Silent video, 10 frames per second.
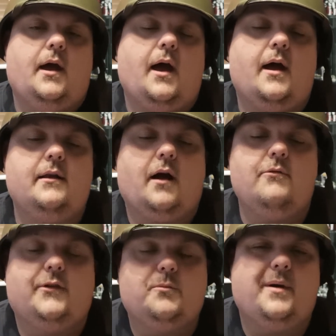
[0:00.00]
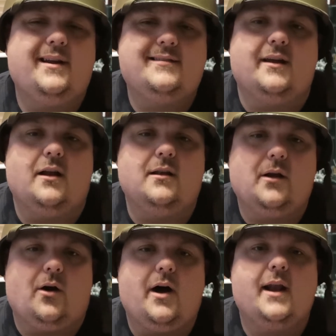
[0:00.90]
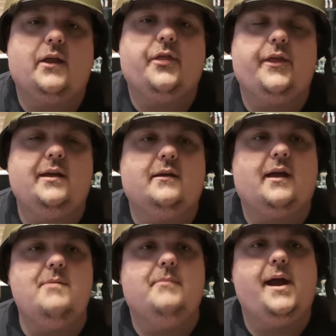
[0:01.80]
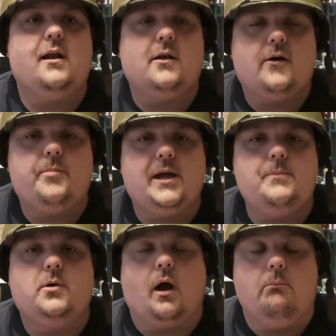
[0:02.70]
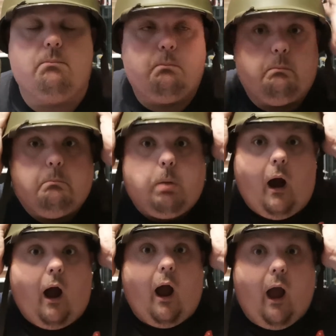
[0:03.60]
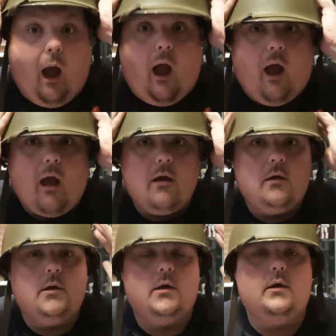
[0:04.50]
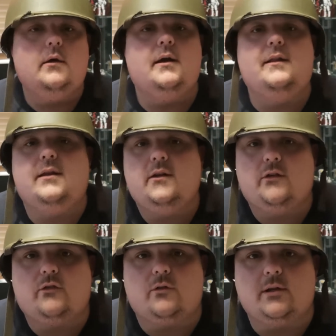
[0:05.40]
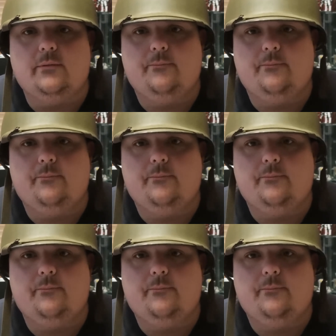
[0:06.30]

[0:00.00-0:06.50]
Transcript: And I respect it a lot. And I think it made a lot of people go, boom, in the industry.